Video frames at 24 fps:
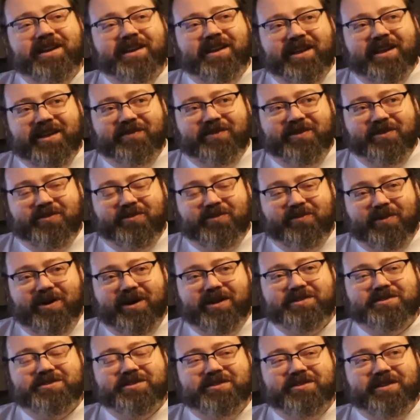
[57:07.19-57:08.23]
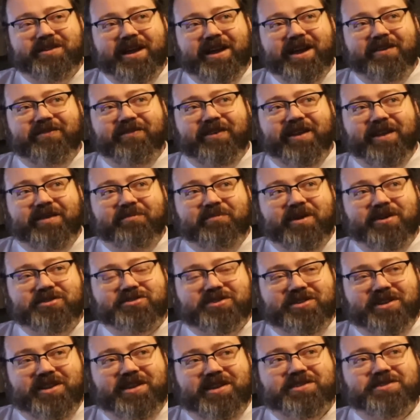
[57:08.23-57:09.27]
if you want to have a
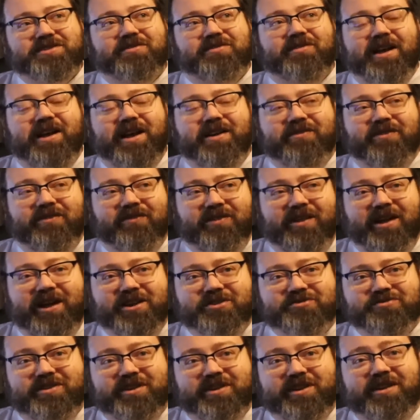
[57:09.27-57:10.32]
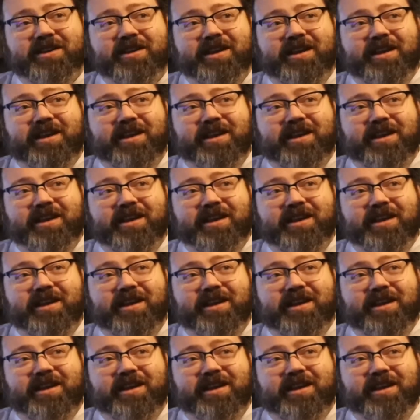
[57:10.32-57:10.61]
much easier life of laundry,